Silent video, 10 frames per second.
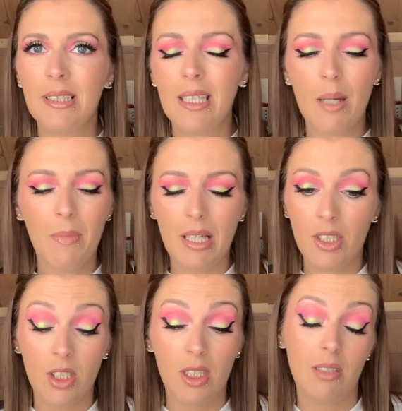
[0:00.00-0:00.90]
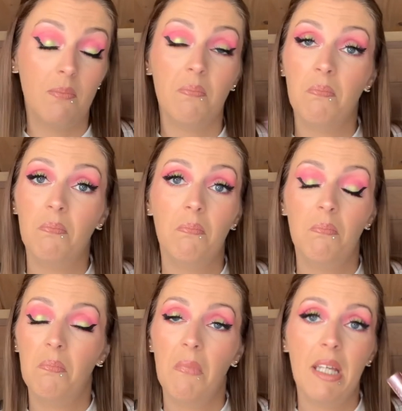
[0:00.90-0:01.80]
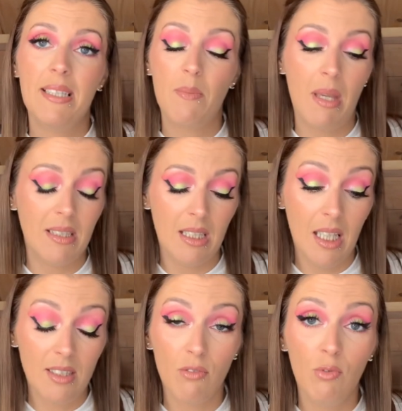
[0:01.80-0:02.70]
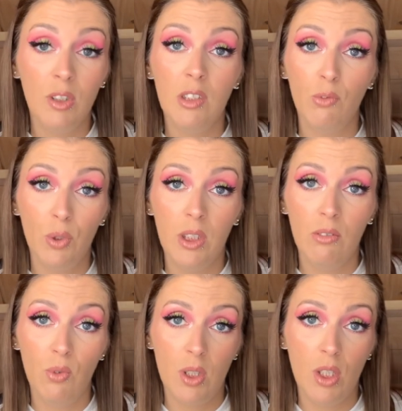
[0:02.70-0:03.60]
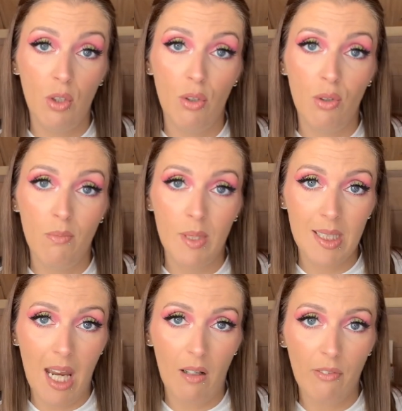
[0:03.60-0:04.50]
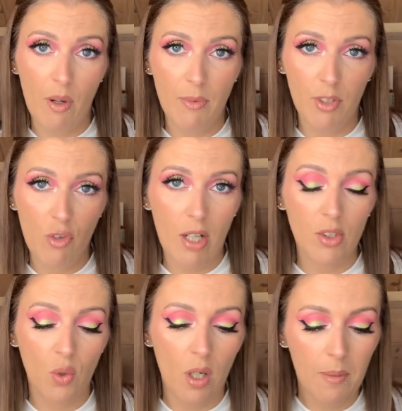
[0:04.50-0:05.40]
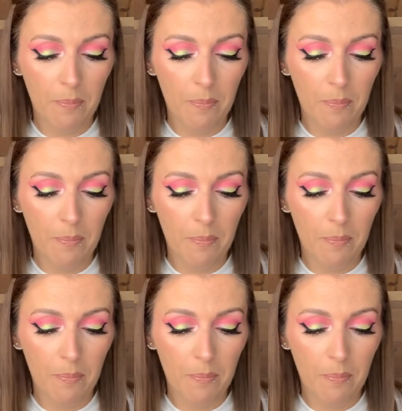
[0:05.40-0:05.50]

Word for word: them. It's just, it's amazing. It's a really, really, really good mascara from the drugstore.